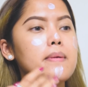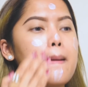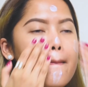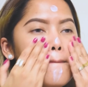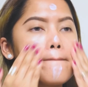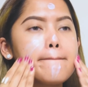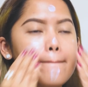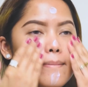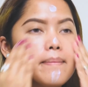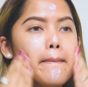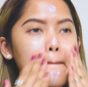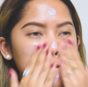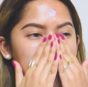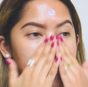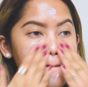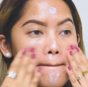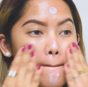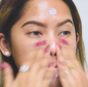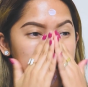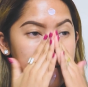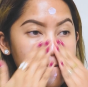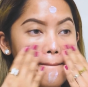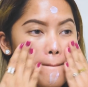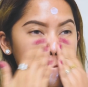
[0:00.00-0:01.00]
To prime the skin,
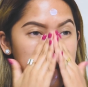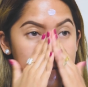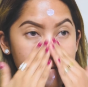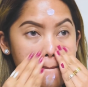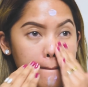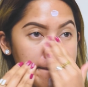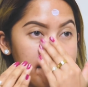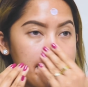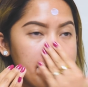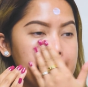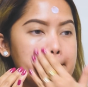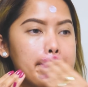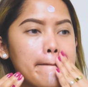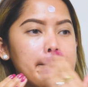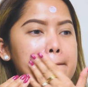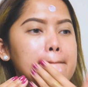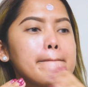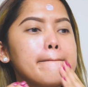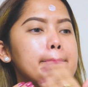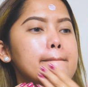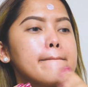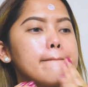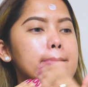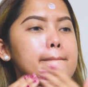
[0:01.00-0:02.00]
I'm using Wet n
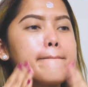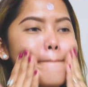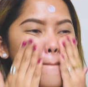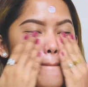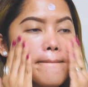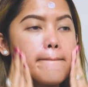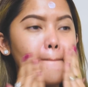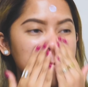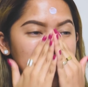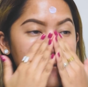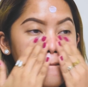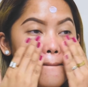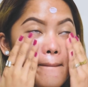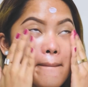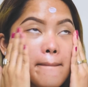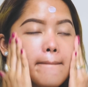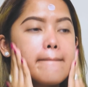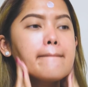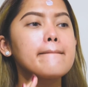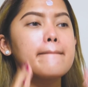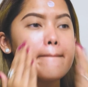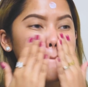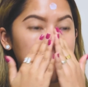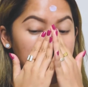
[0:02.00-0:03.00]
Wild face primer
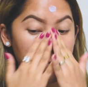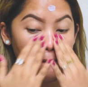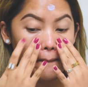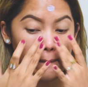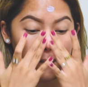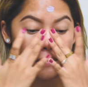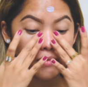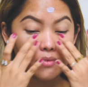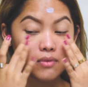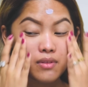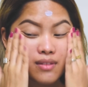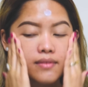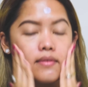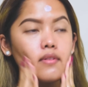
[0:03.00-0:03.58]
with my clean